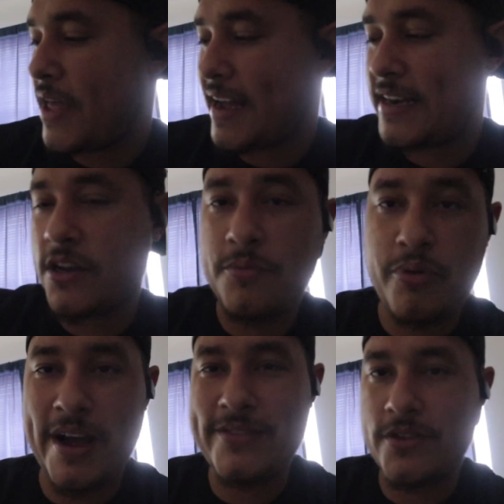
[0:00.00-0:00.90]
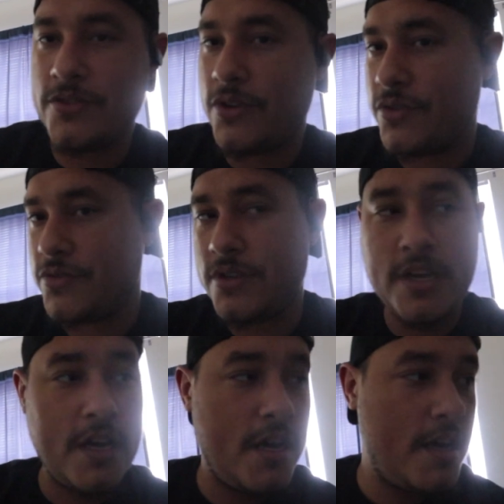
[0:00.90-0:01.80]
I got a good price on those.
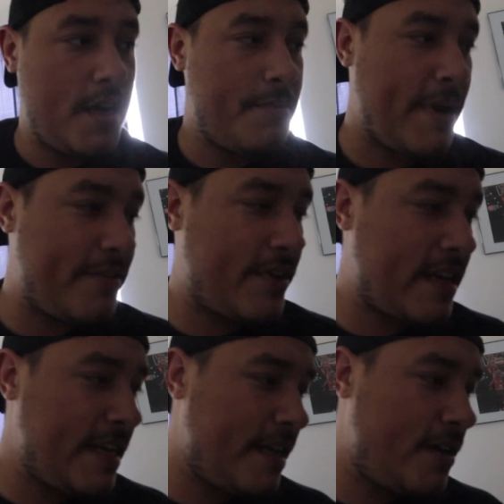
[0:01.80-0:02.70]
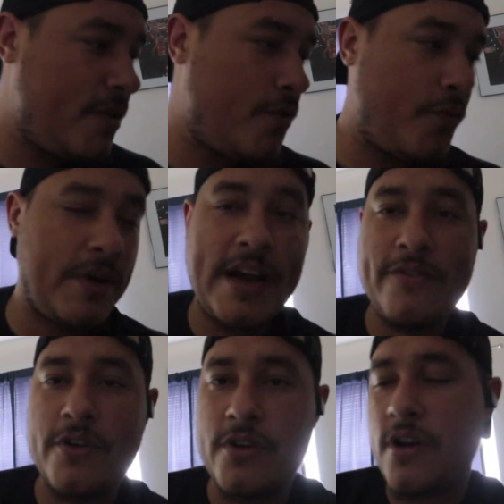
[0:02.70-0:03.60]
Basically,
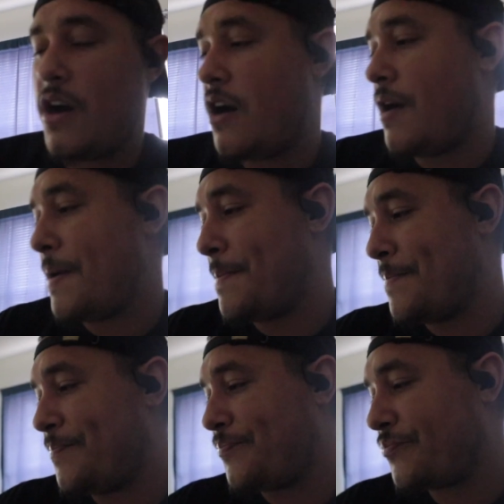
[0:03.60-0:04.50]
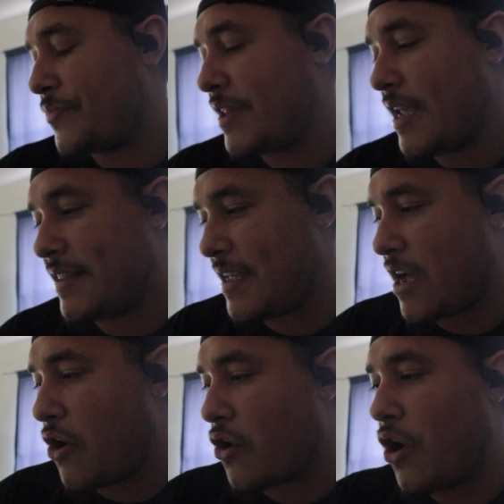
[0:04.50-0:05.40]
whatever, I think
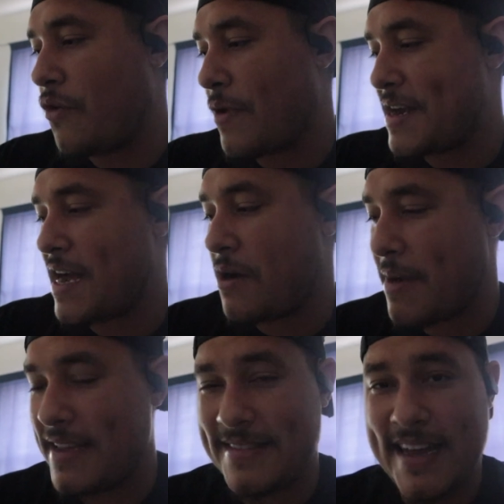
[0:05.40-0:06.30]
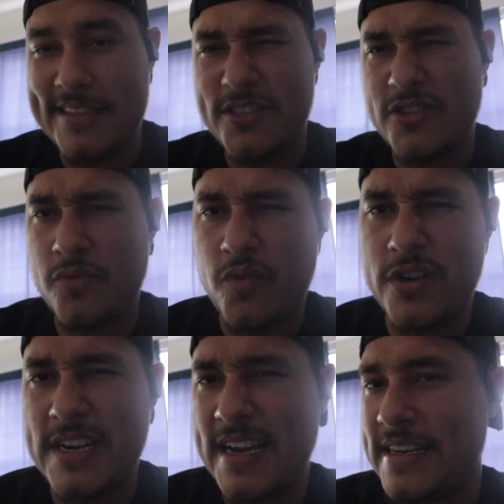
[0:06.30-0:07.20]
on GOAT right now, my size is a
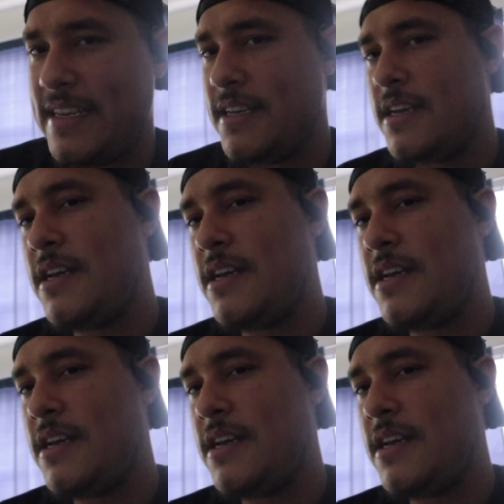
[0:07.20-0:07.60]
190.